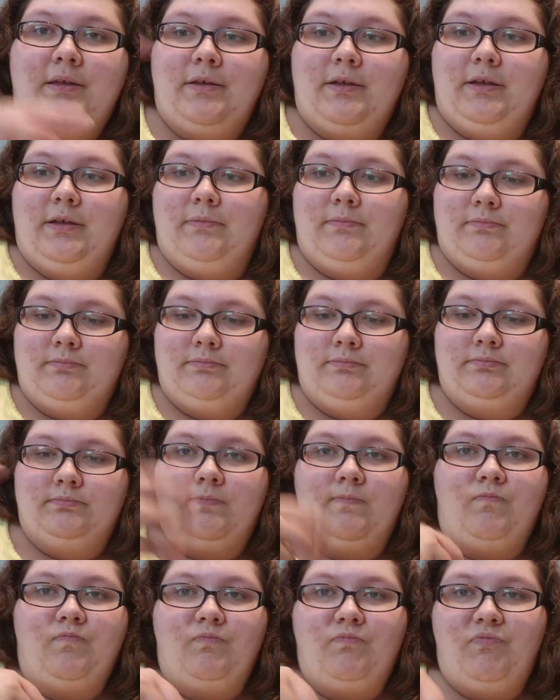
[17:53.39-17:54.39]
And
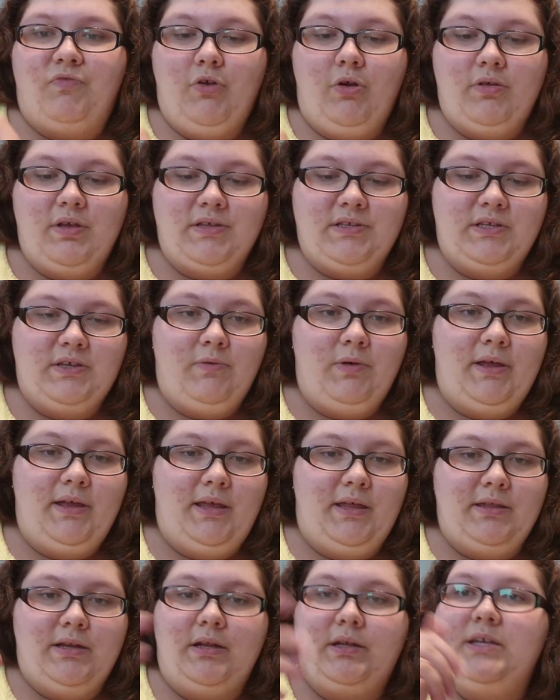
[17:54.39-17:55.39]
throw this away,
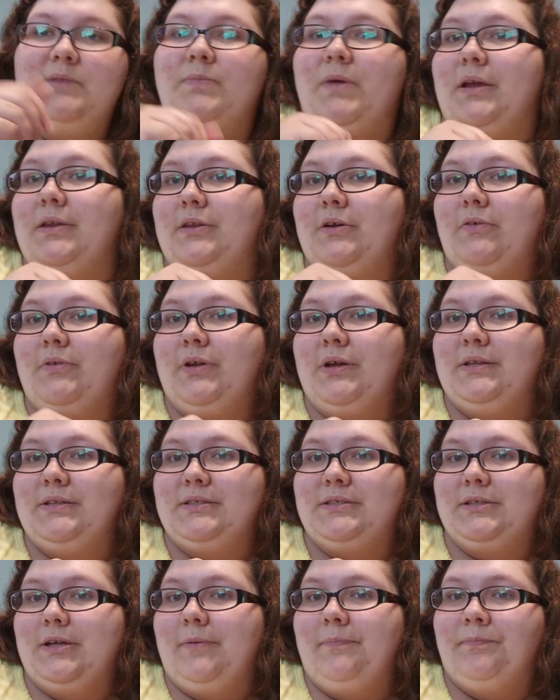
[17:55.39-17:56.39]
and then I'll eat my
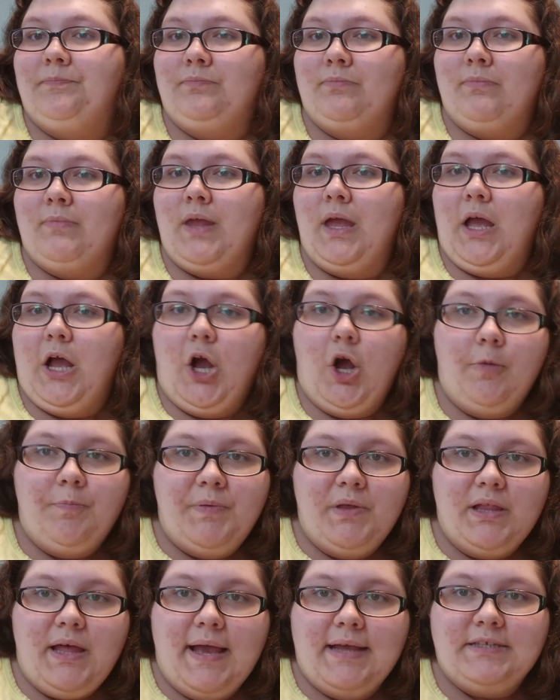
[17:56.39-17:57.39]
donuts. So, hope
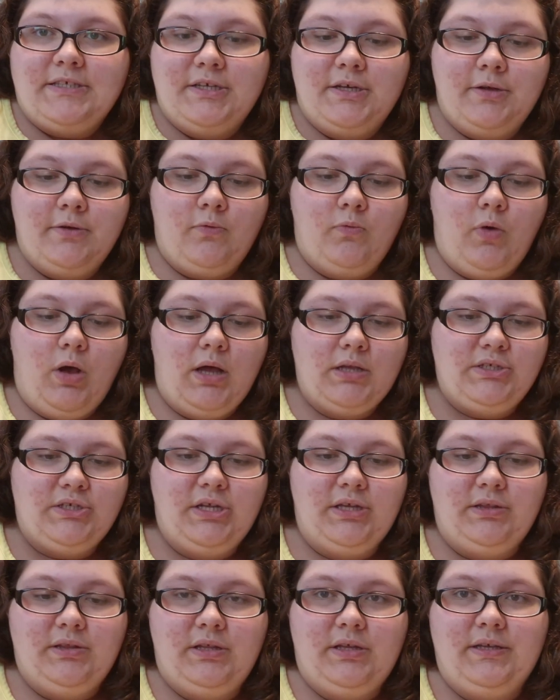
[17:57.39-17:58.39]
you liked
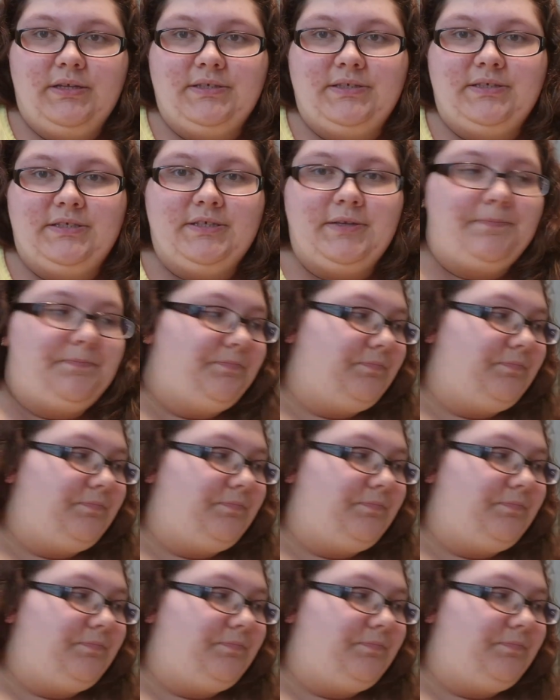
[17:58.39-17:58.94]
watching this.